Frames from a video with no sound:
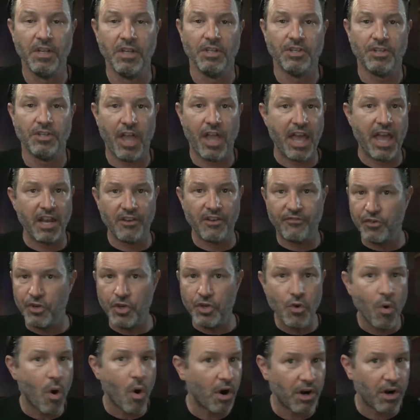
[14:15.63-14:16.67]
And if
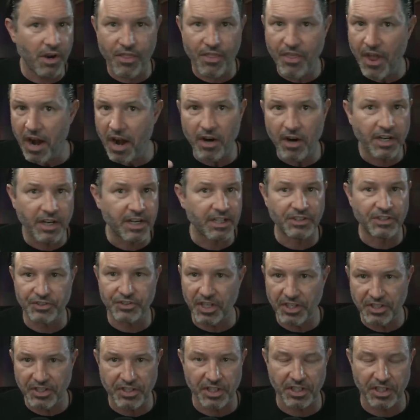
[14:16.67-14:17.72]
you aren't there
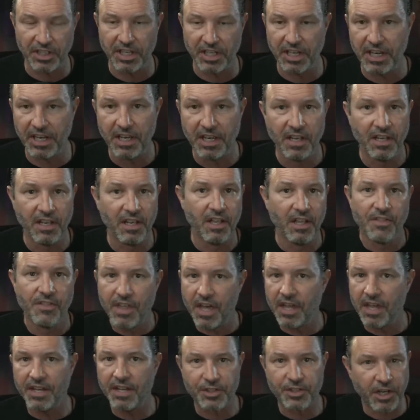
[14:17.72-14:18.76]
consistently,
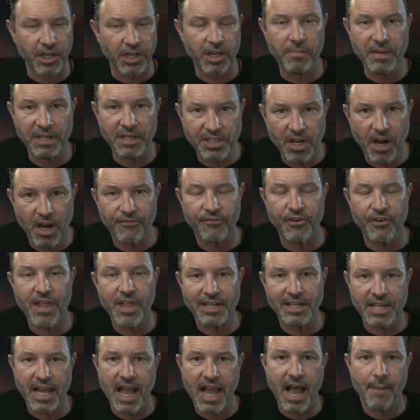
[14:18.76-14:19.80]
then it's going to be tough for that
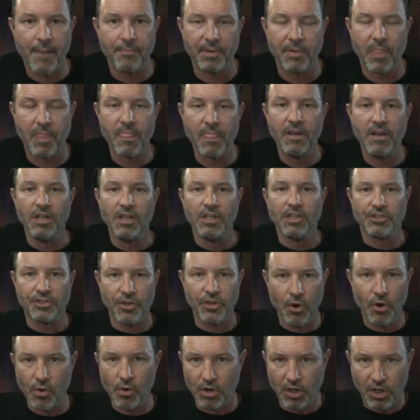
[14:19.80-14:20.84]
to happen.
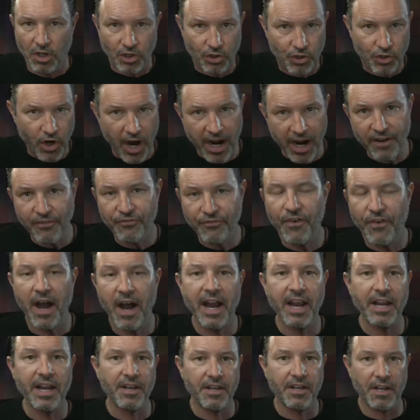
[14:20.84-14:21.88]
So try to
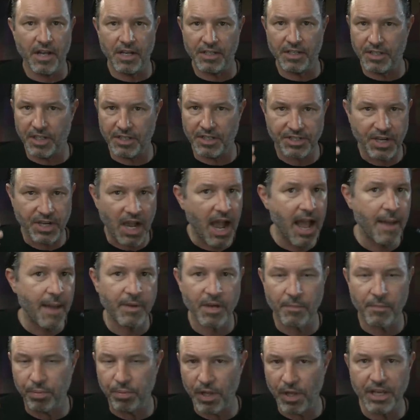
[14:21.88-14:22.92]
find a, a, time and
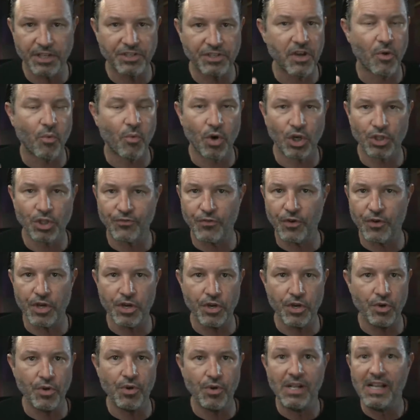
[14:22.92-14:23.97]
a place that works for
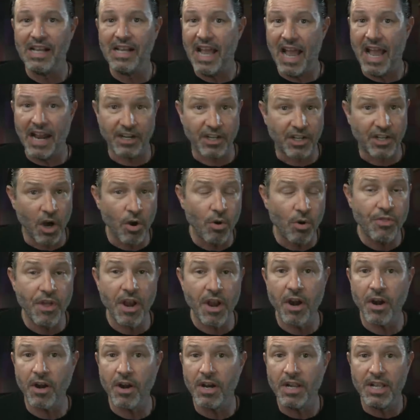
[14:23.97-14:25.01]
you and go
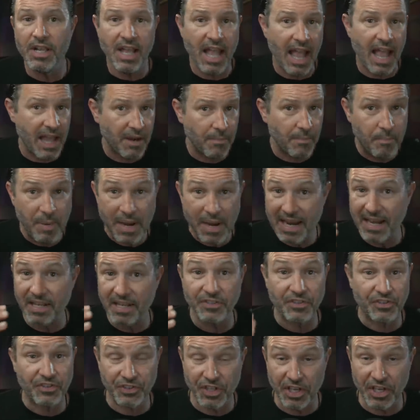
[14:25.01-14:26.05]
there and be
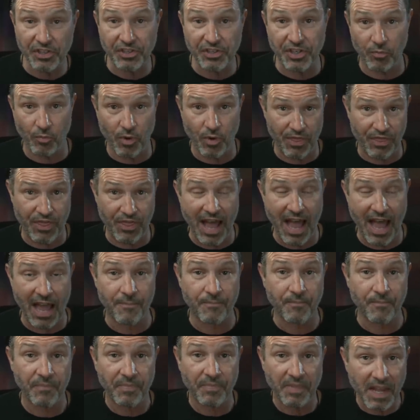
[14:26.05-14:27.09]
consistent with that.
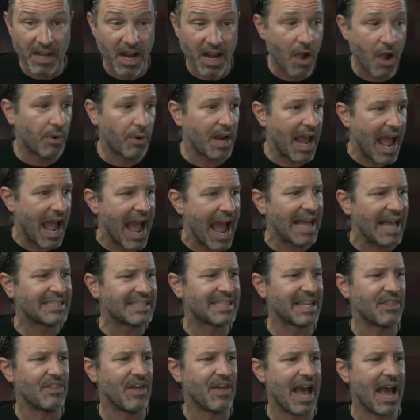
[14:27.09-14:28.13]
And I would add to
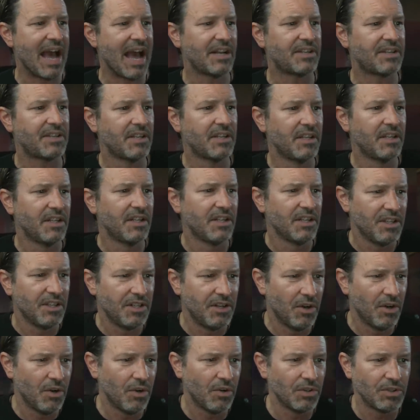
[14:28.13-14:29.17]
that, you
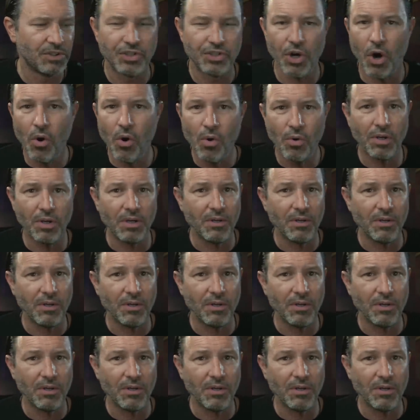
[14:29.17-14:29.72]
know, don't